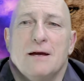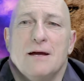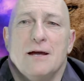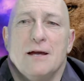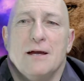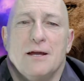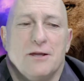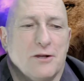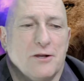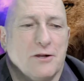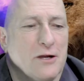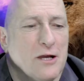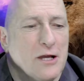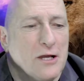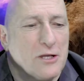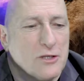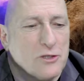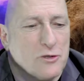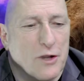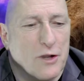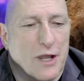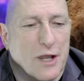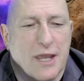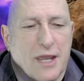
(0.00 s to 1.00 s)
you know,
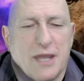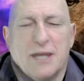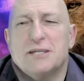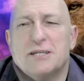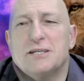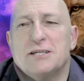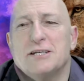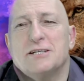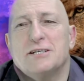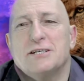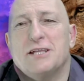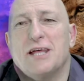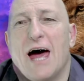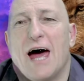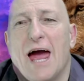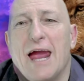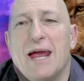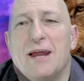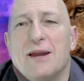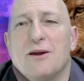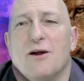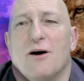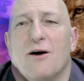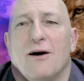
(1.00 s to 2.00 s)
sort of kisses the
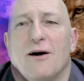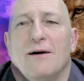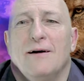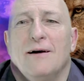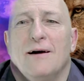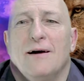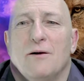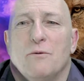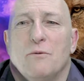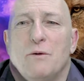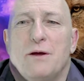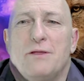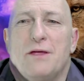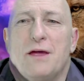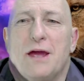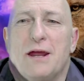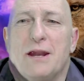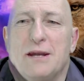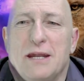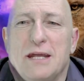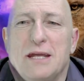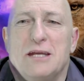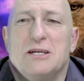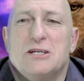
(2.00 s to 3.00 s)
anar where their
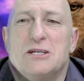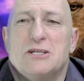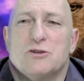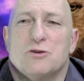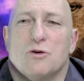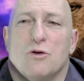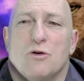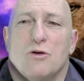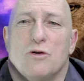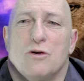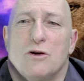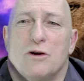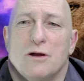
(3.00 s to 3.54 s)
knees sore,